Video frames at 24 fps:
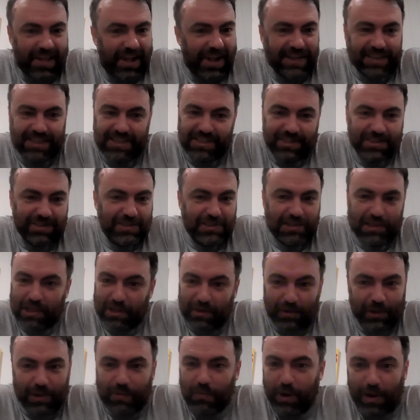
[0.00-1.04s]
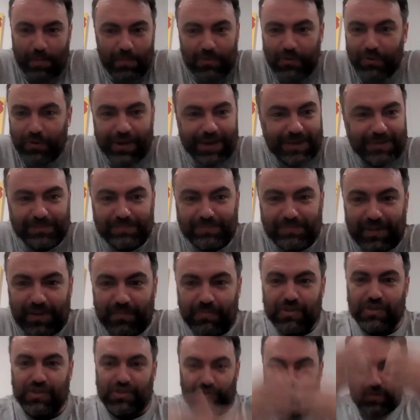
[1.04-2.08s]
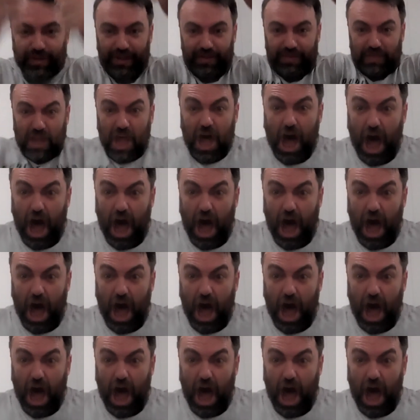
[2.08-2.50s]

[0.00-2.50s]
That's literally what I'm doing. I'm just doing the